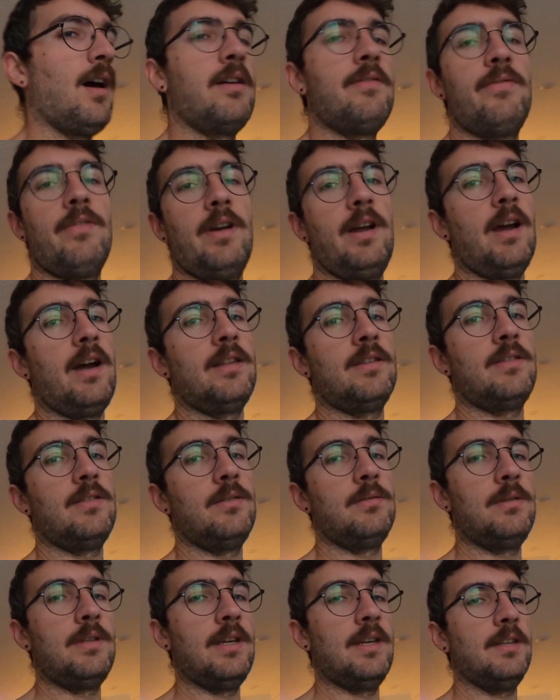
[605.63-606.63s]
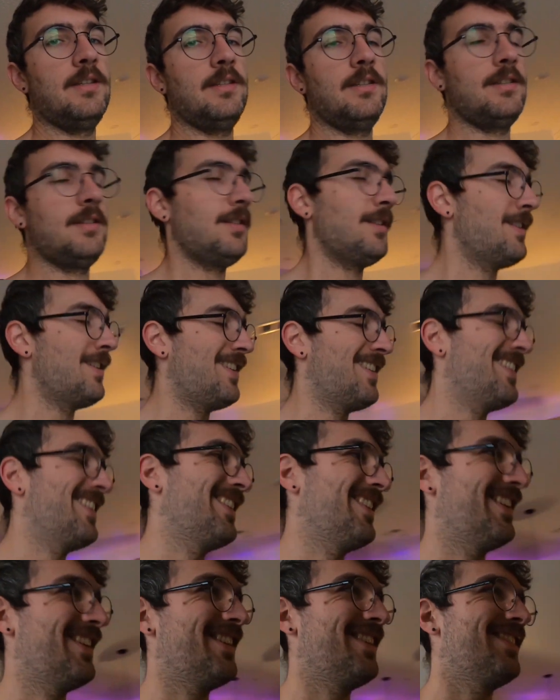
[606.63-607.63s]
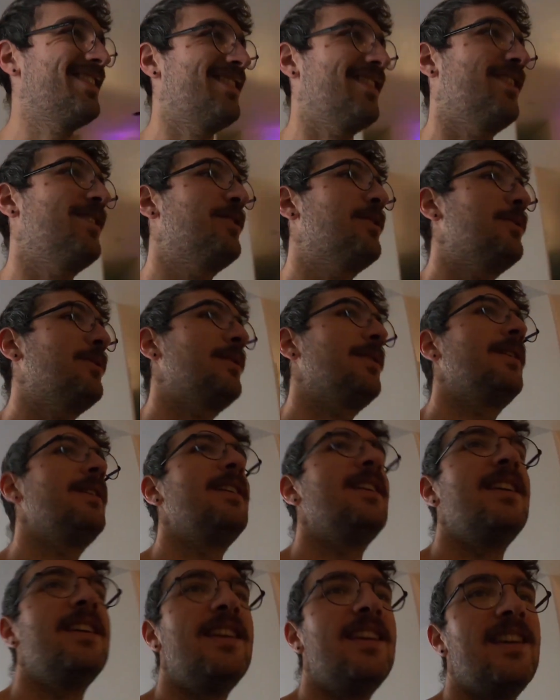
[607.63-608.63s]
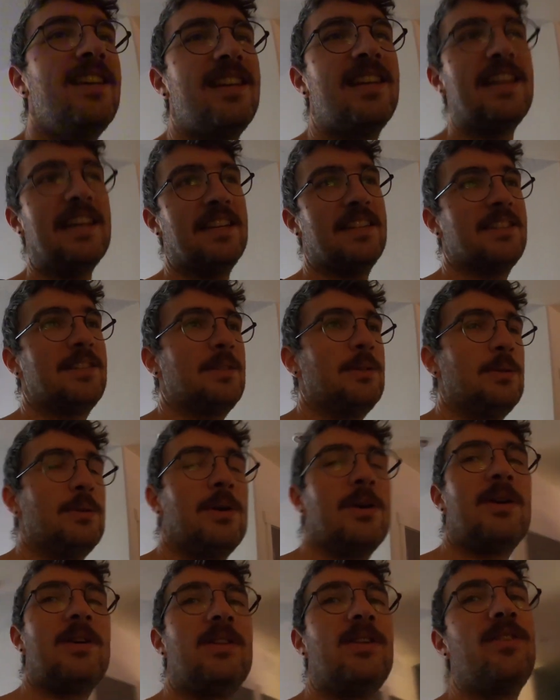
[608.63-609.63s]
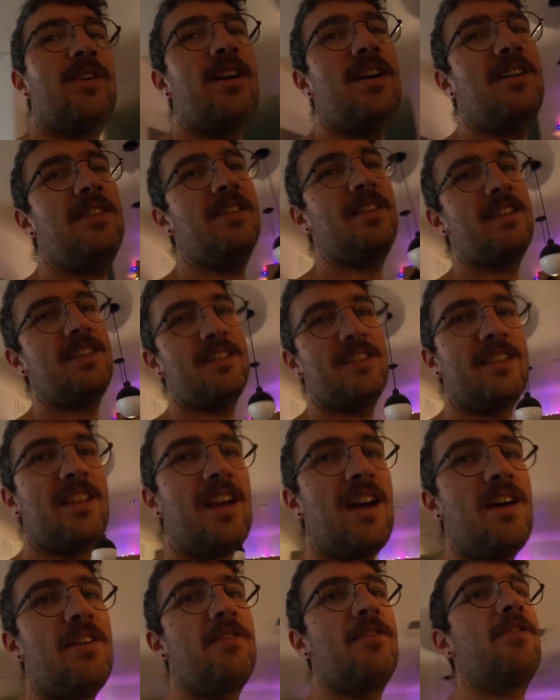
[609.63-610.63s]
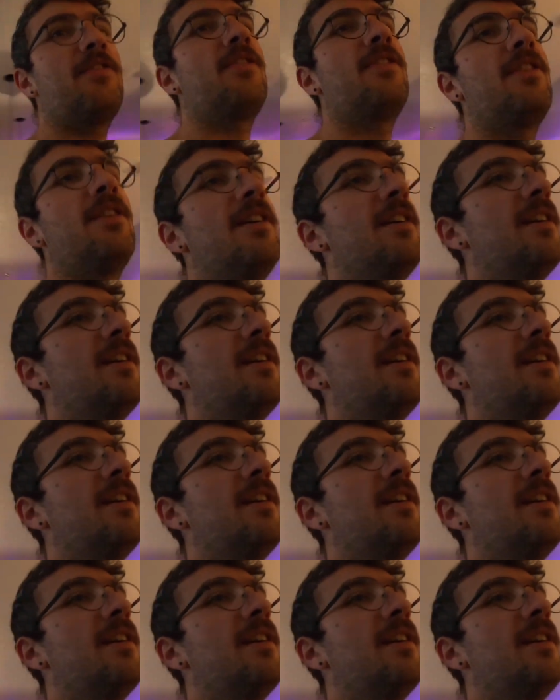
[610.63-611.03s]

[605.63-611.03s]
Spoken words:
I forgot 2 discs. So next to all of Holly's stuff,